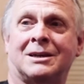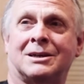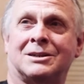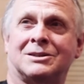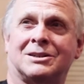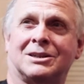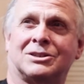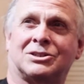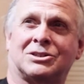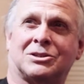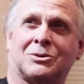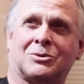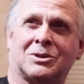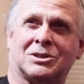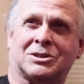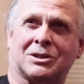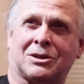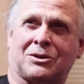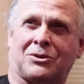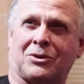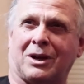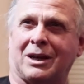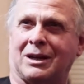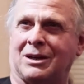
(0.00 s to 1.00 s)
that she was a
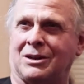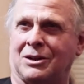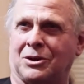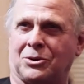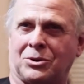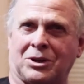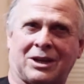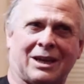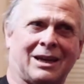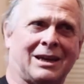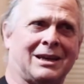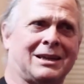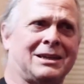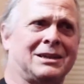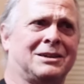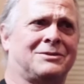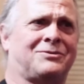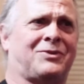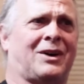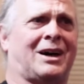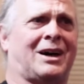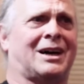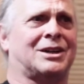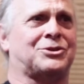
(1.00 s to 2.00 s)
great yogini, a
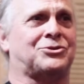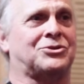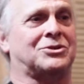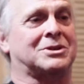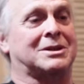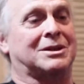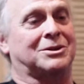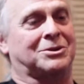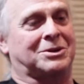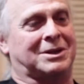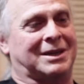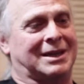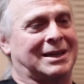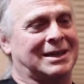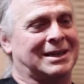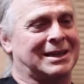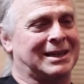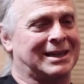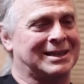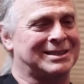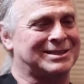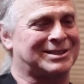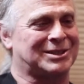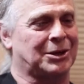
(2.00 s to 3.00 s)
Vajra yogini,
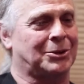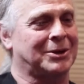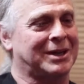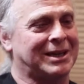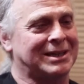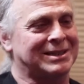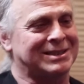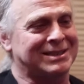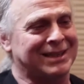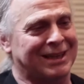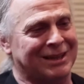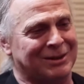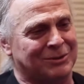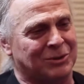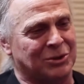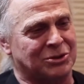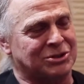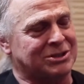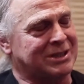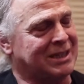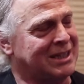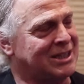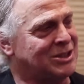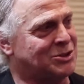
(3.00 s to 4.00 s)
and so he said,
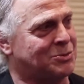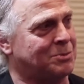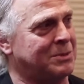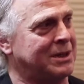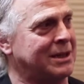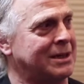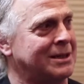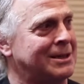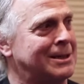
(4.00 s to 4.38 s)
"Teach me."